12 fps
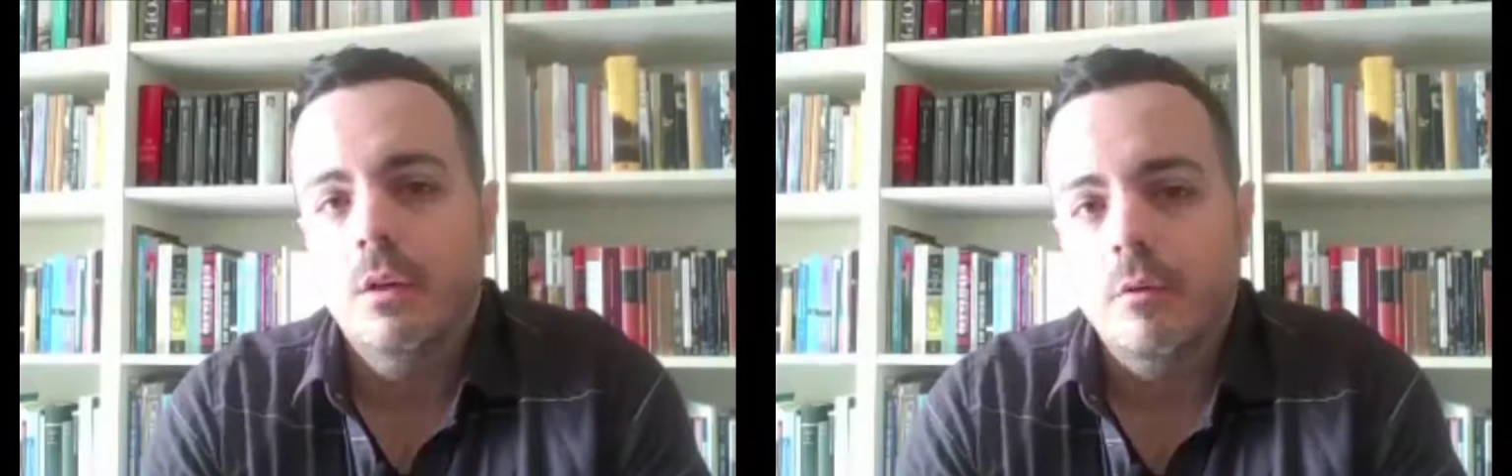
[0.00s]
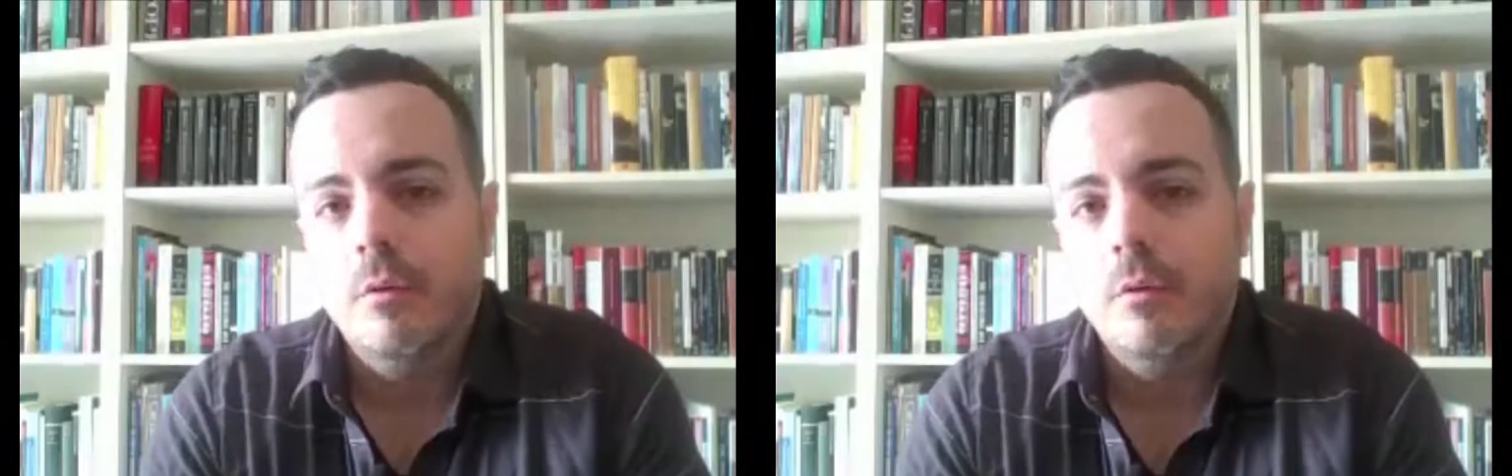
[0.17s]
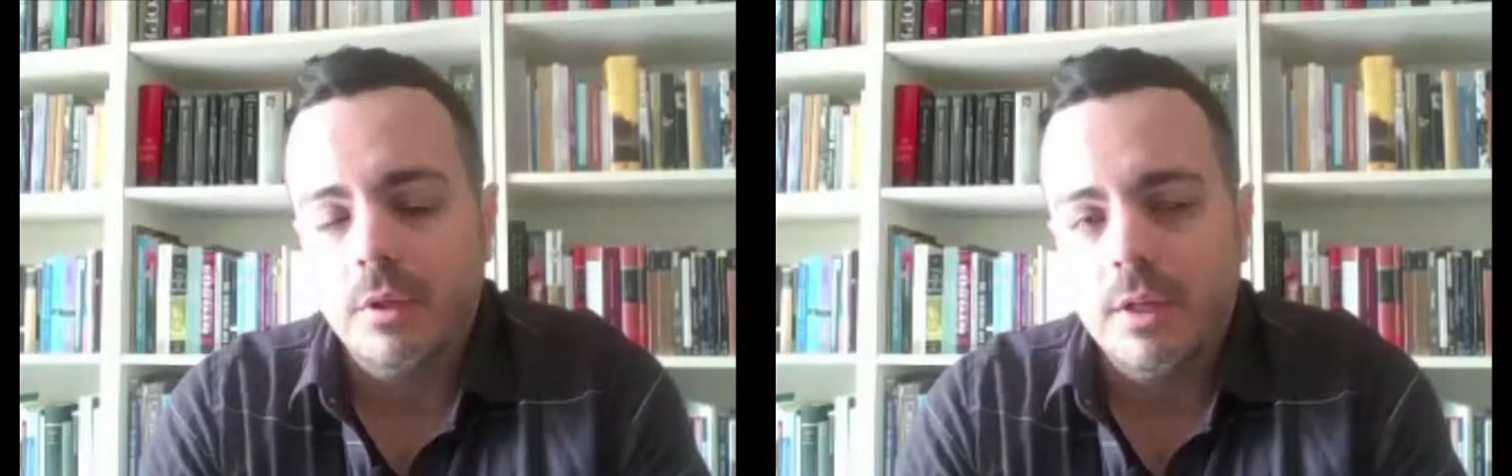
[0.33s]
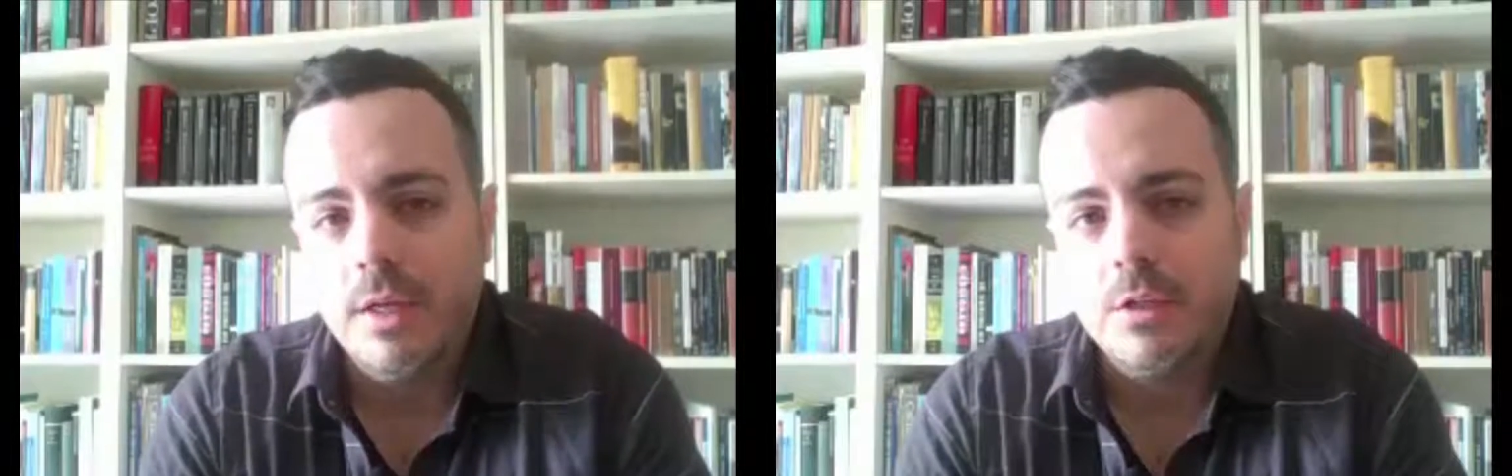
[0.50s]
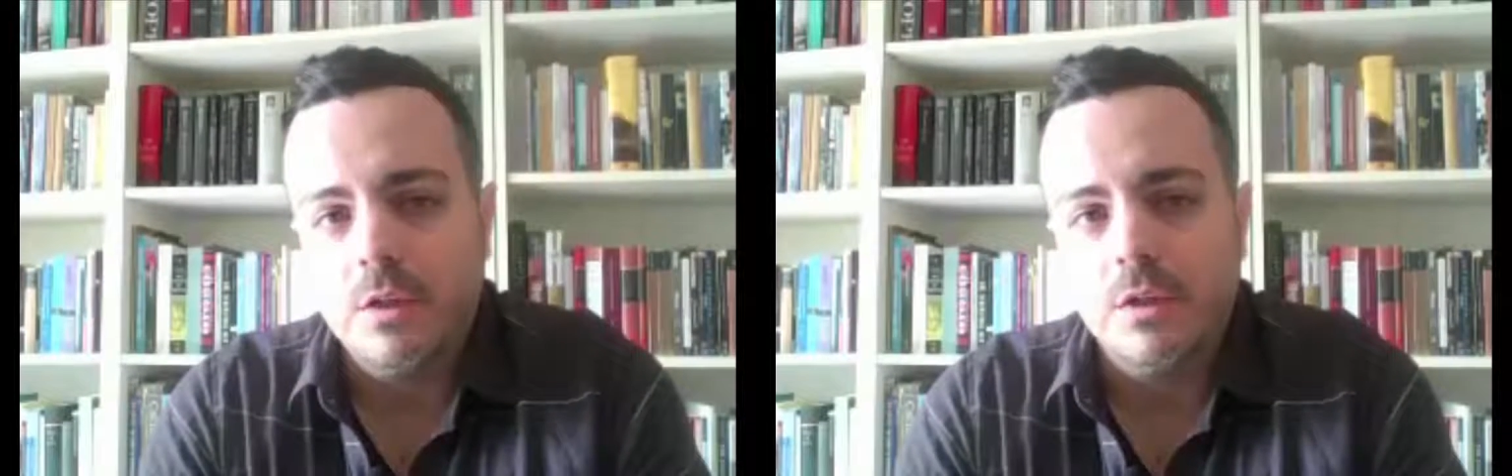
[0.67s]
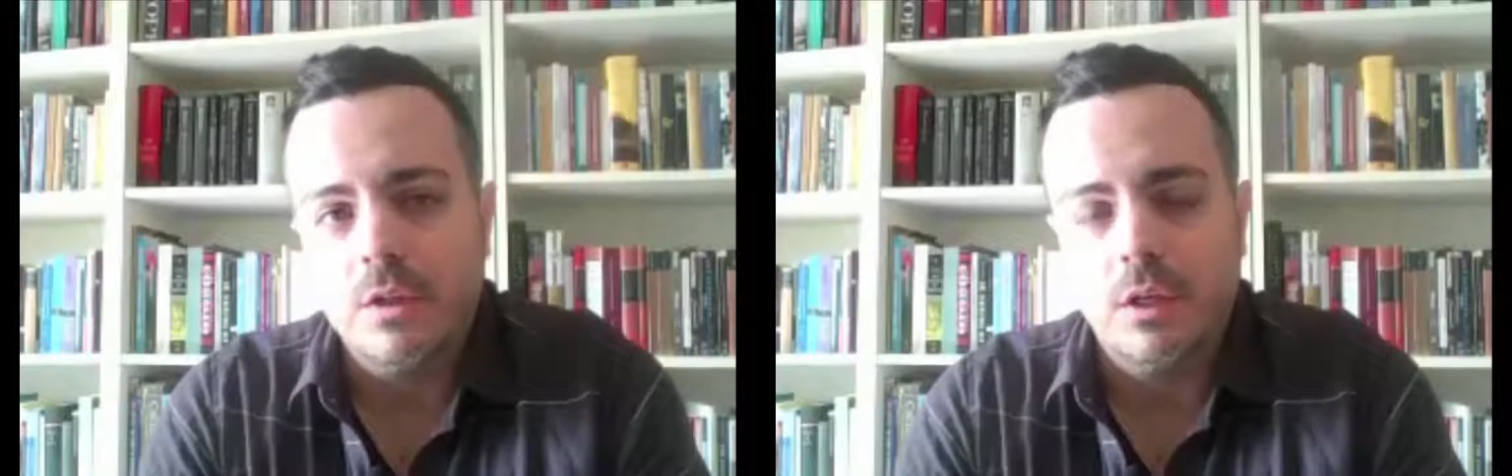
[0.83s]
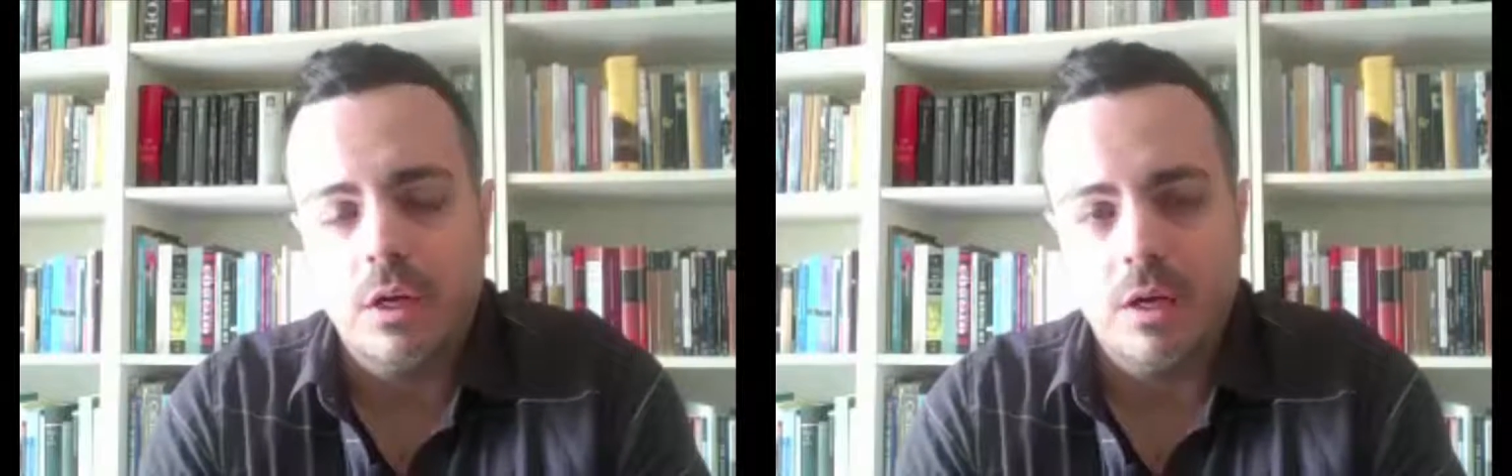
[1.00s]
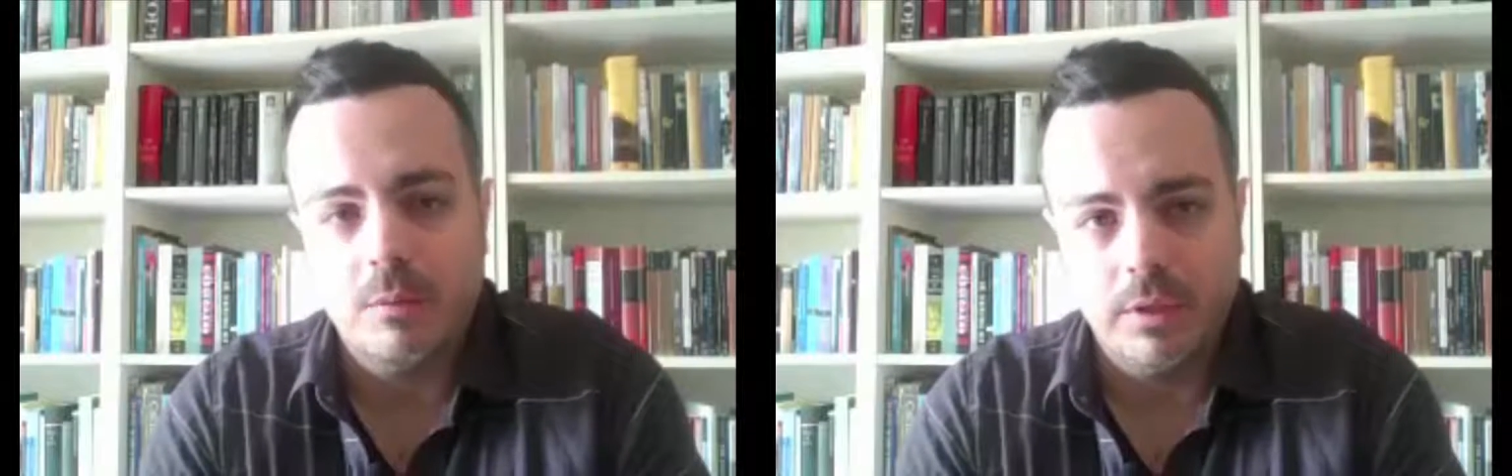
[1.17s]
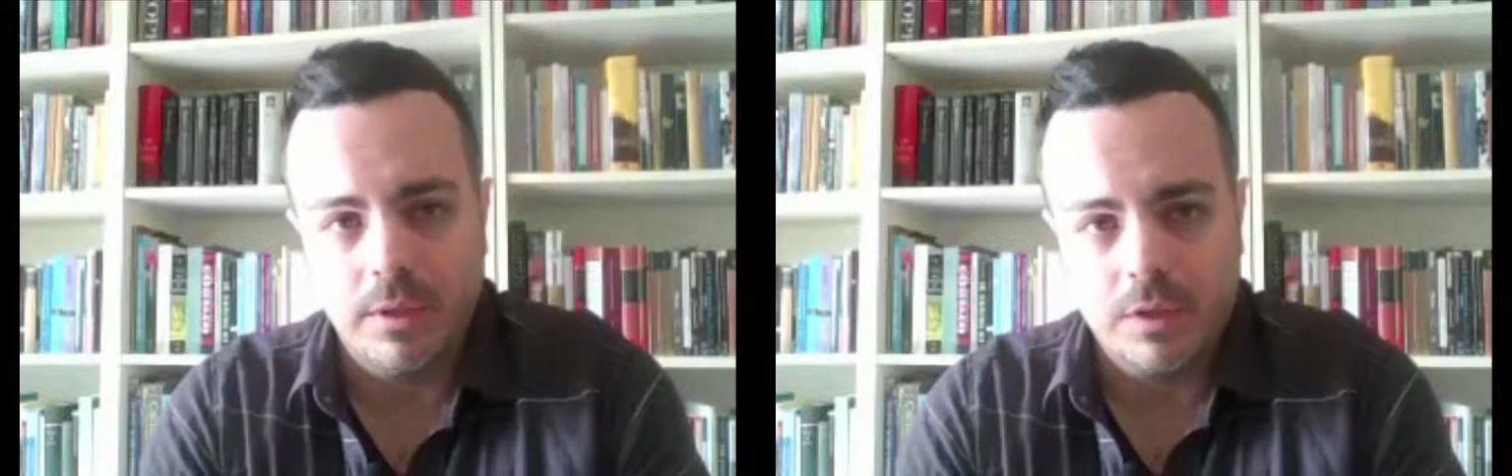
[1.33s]
their applications in
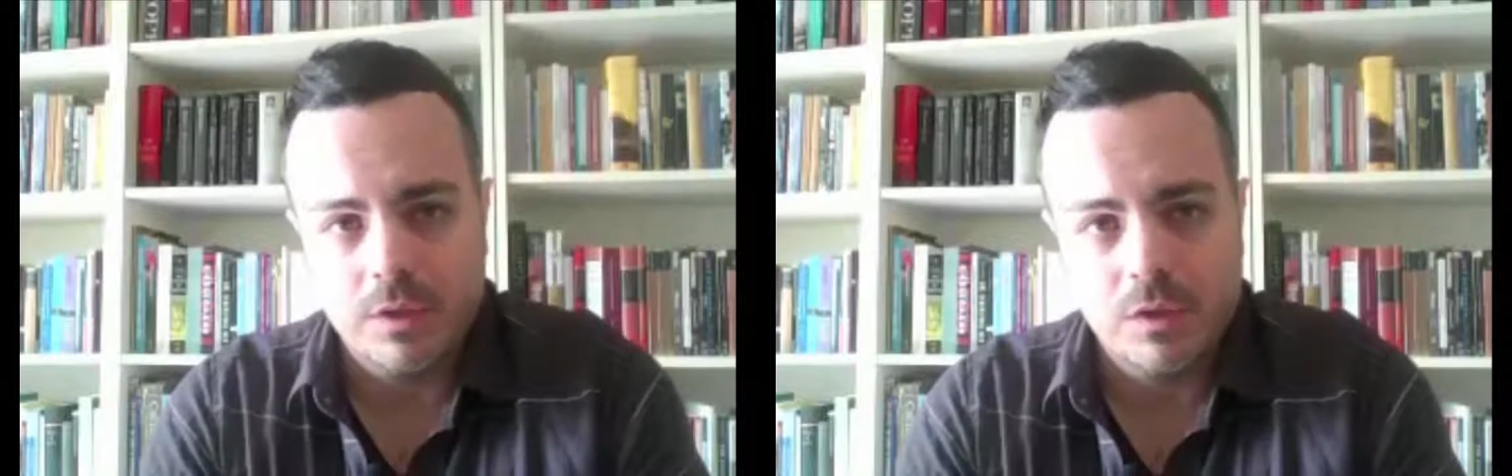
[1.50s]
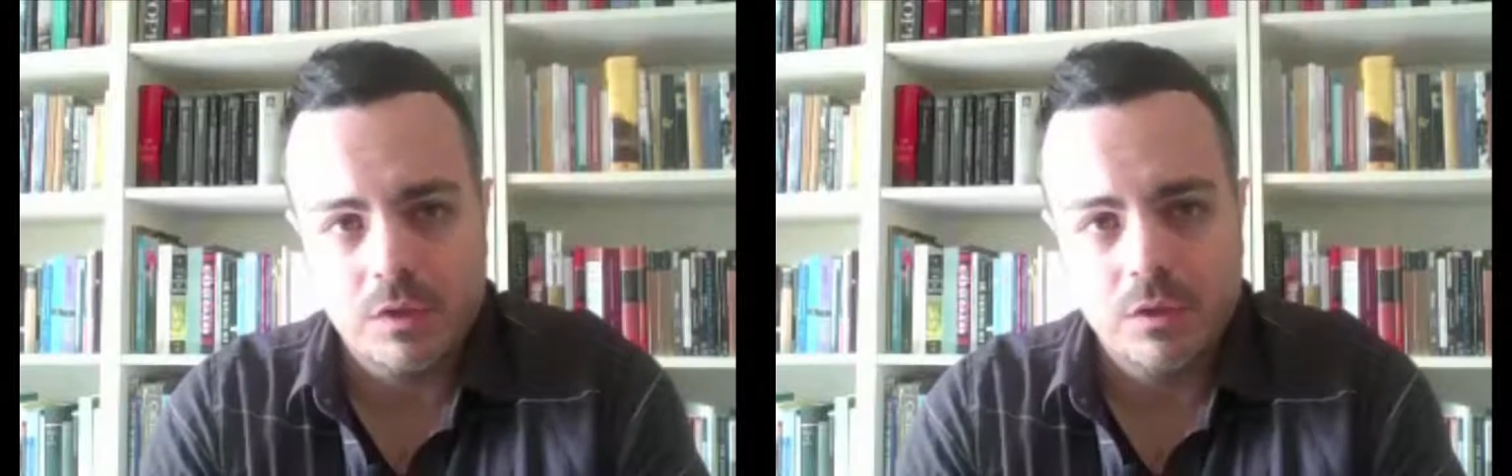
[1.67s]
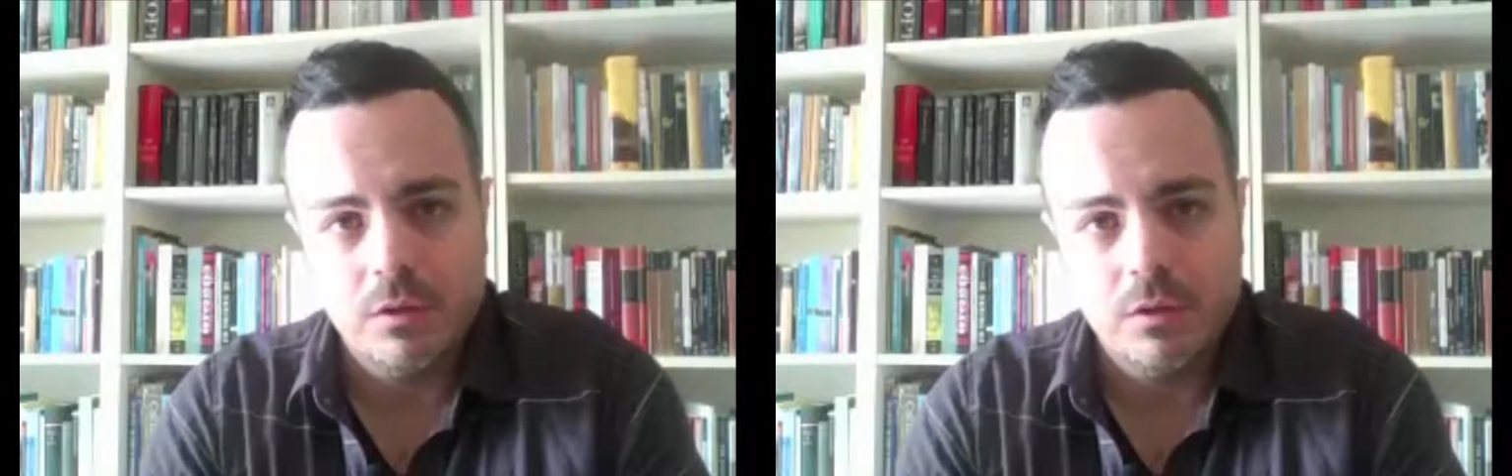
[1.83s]
complex